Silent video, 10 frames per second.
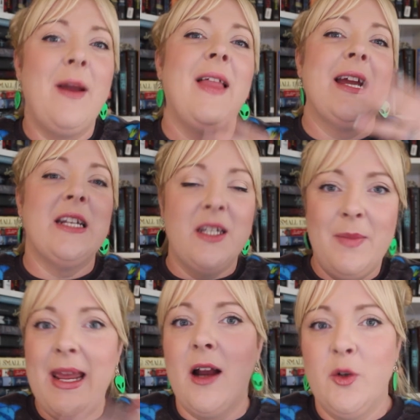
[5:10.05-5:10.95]
I like it to
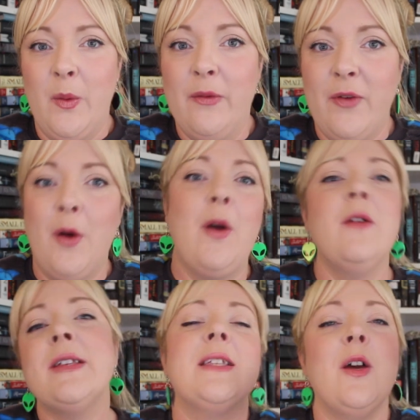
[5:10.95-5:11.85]
be actual
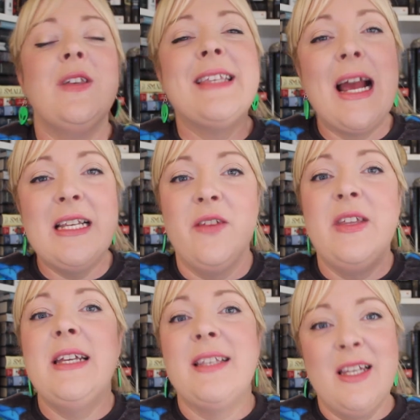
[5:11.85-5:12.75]
photos. So the size of
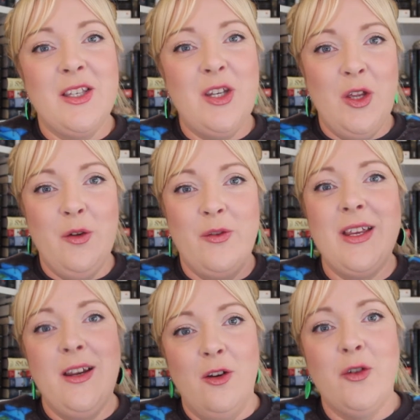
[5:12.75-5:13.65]
these is to use
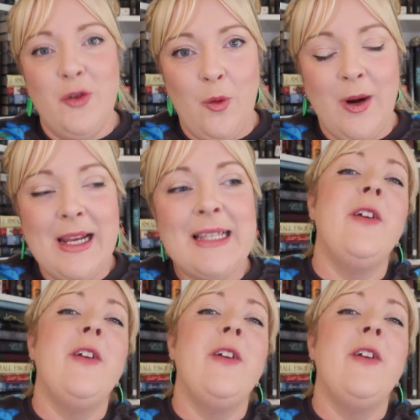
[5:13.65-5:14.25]
in your stories.